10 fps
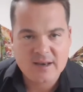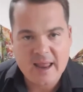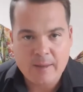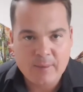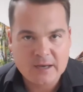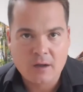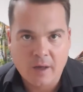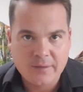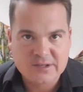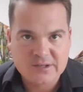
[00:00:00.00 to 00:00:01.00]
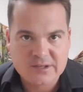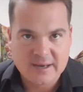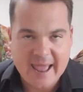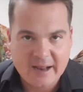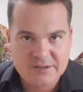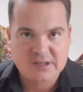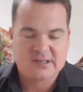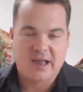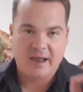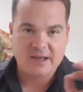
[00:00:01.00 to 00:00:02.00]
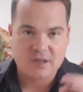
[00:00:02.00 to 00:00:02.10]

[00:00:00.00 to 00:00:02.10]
we can call this an exercise